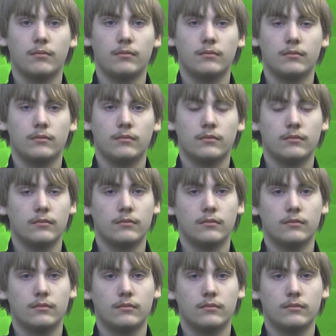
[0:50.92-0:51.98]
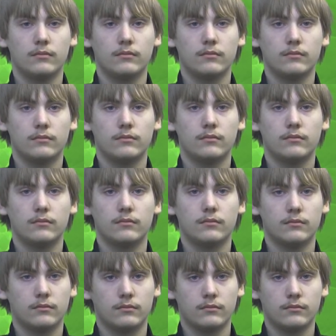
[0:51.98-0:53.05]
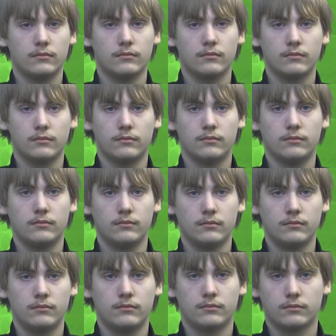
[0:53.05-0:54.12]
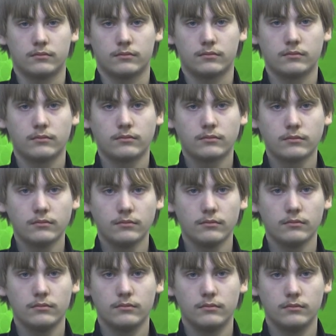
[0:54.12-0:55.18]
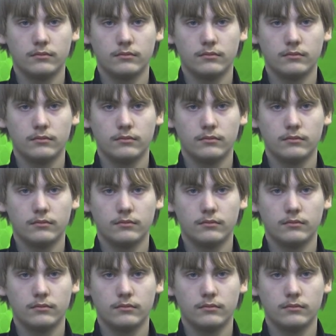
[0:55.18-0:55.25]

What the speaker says: [no speech]